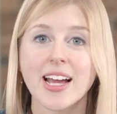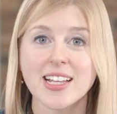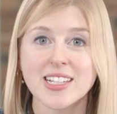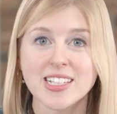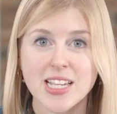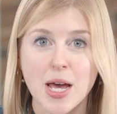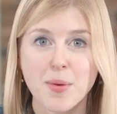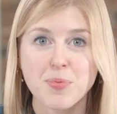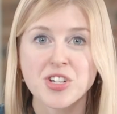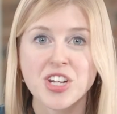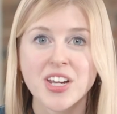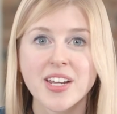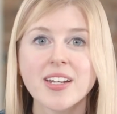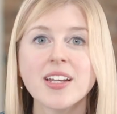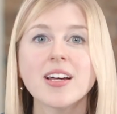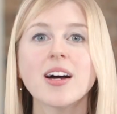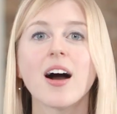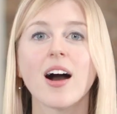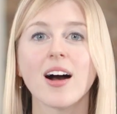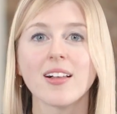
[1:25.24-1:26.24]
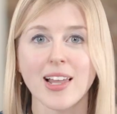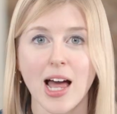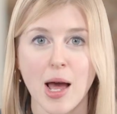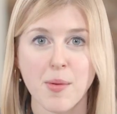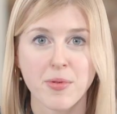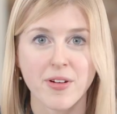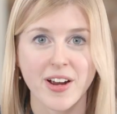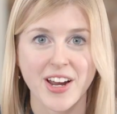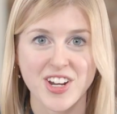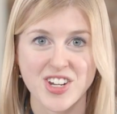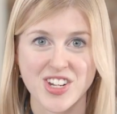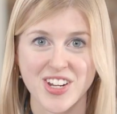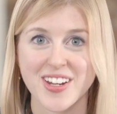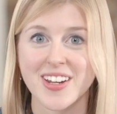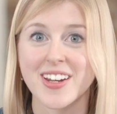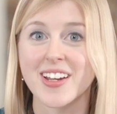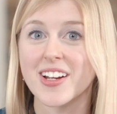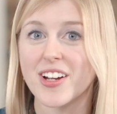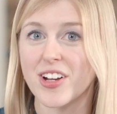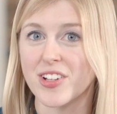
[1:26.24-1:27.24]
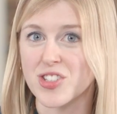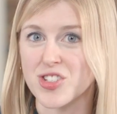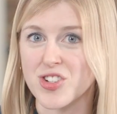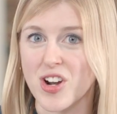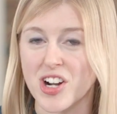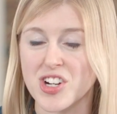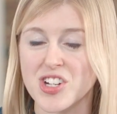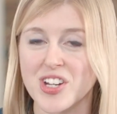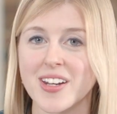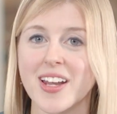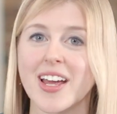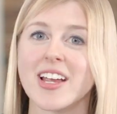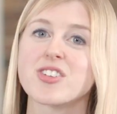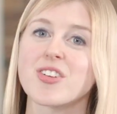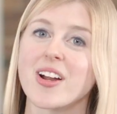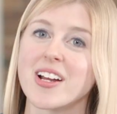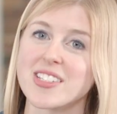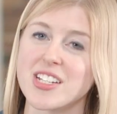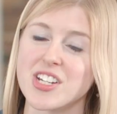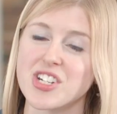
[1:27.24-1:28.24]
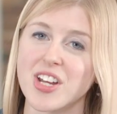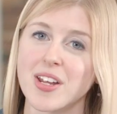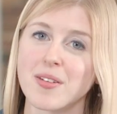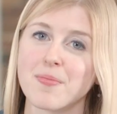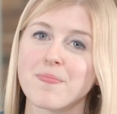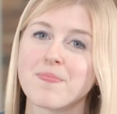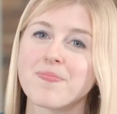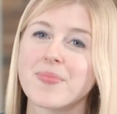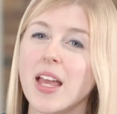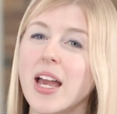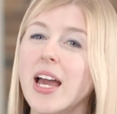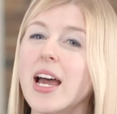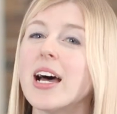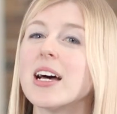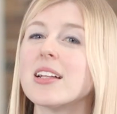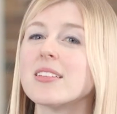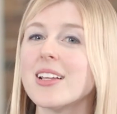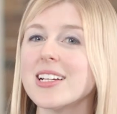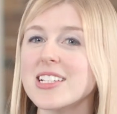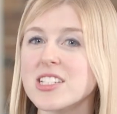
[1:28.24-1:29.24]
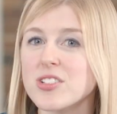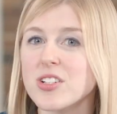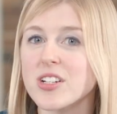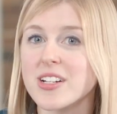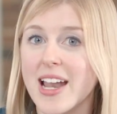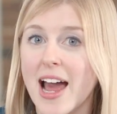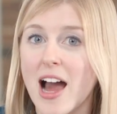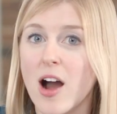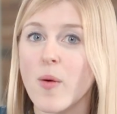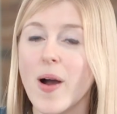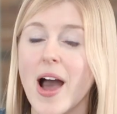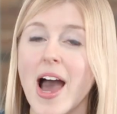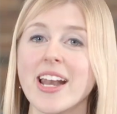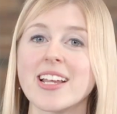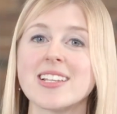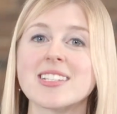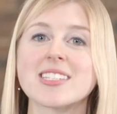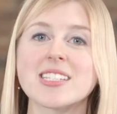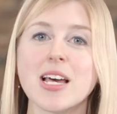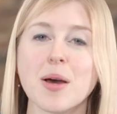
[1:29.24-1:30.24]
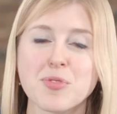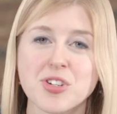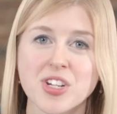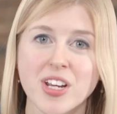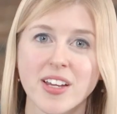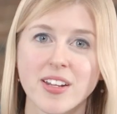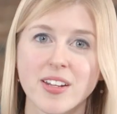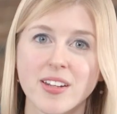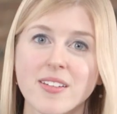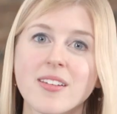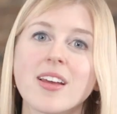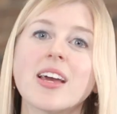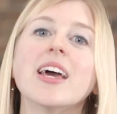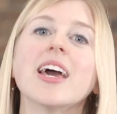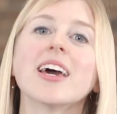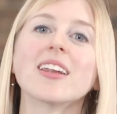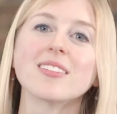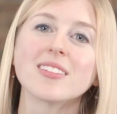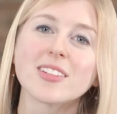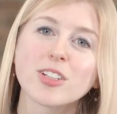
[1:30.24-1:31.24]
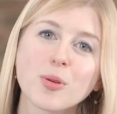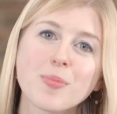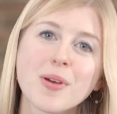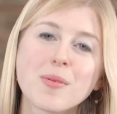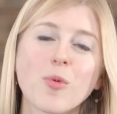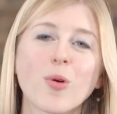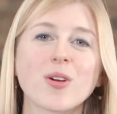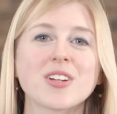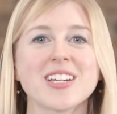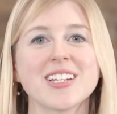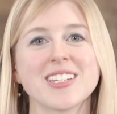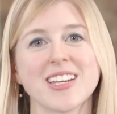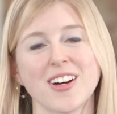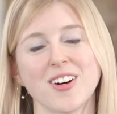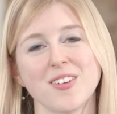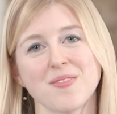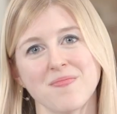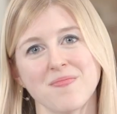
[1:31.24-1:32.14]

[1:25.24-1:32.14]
inception, elaboration, construction, and transition. Let's look now at inception in a little bit more detail.